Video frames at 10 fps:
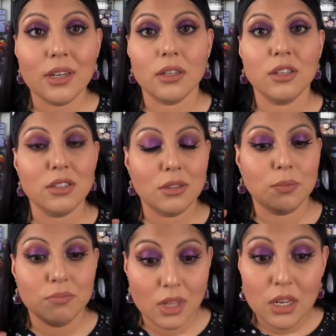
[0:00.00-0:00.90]
It looks
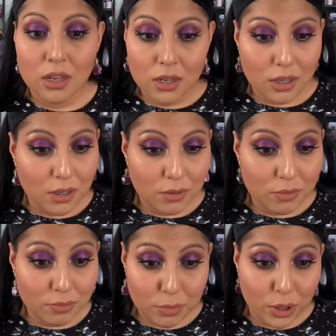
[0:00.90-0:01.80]

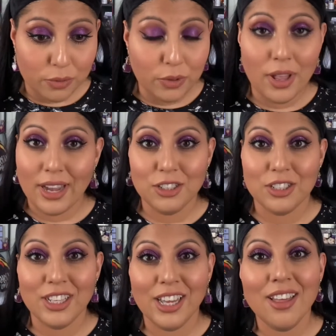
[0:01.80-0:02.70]
beautiful
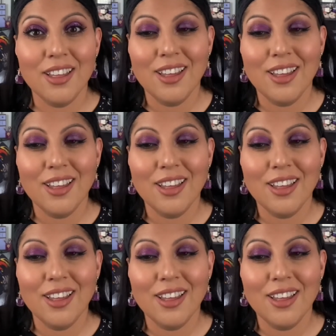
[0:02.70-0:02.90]
actually.